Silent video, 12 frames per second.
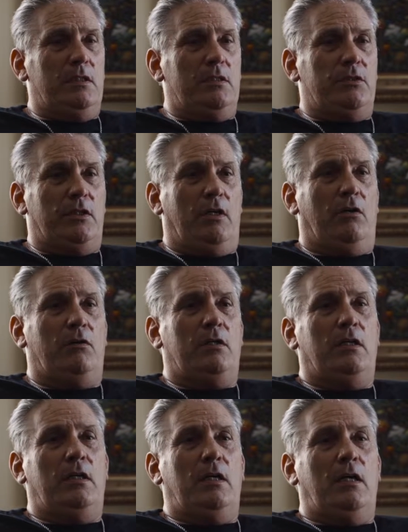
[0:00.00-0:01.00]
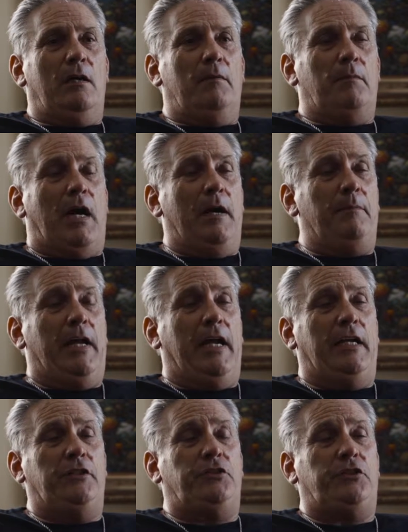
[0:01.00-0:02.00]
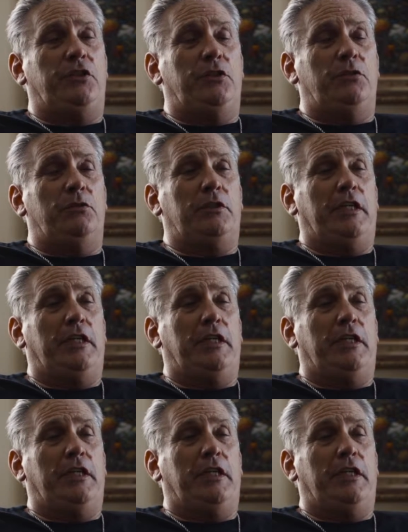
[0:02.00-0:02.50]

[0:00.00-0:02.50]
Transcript: So I managed to